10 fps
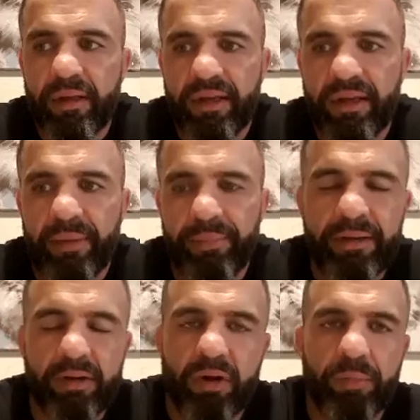it means a
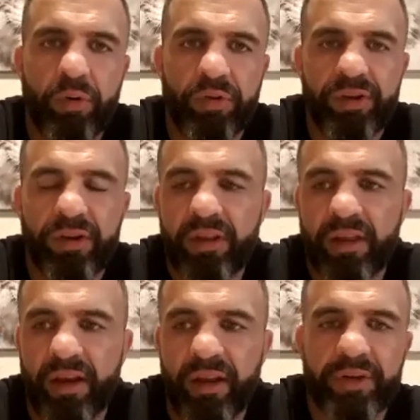lot more than
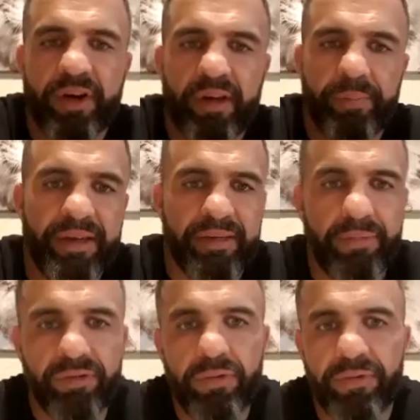another guy that beats him
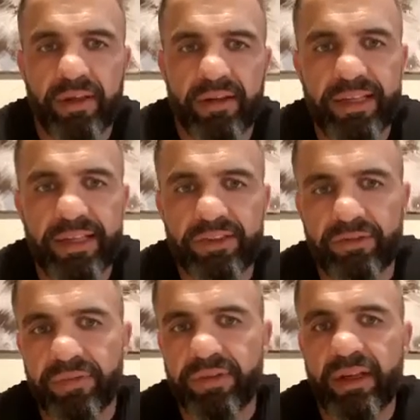2 fights later
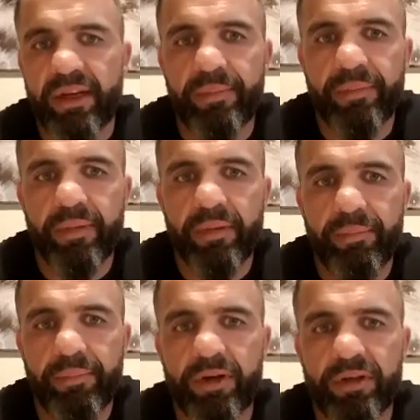after that.
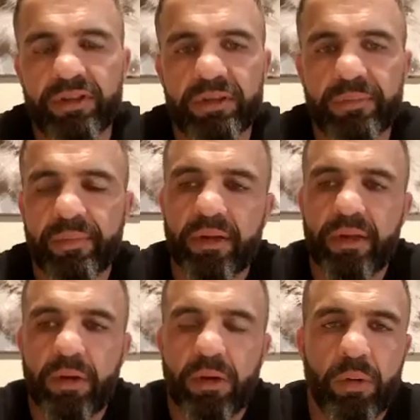Because
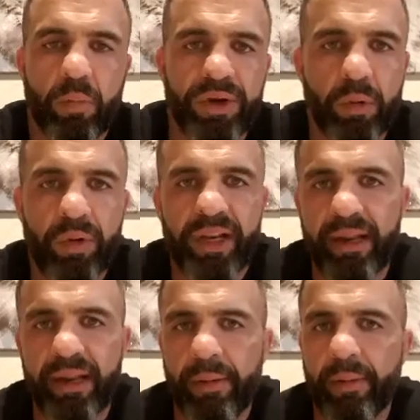when you're winning
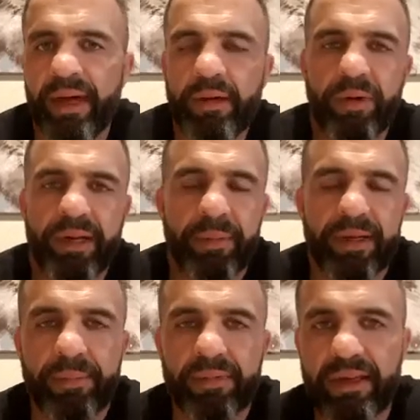MMA, winning
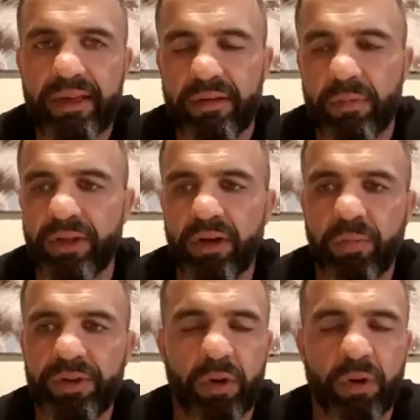becomes easy. When
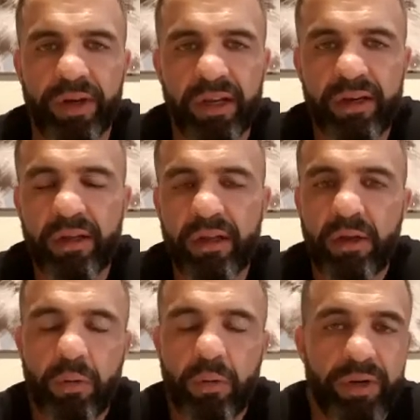you're not
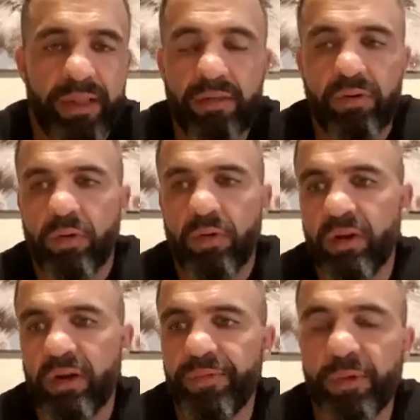winning
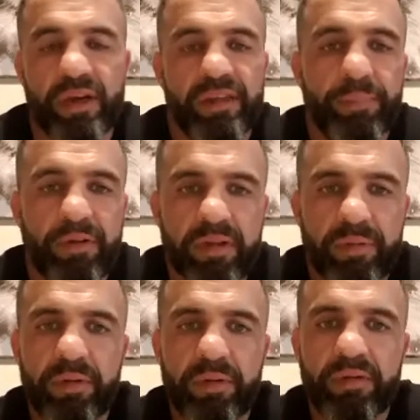feels like it's
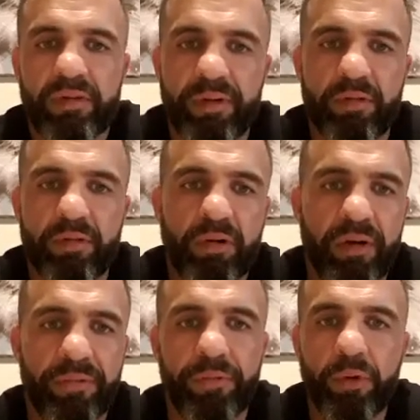impossible. So it's all
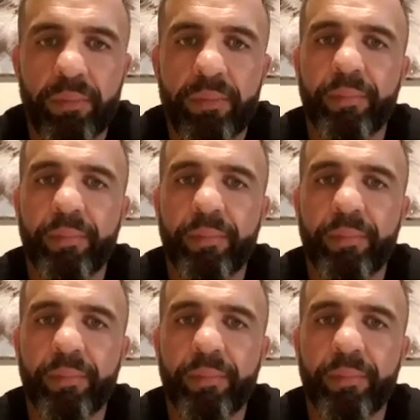like form.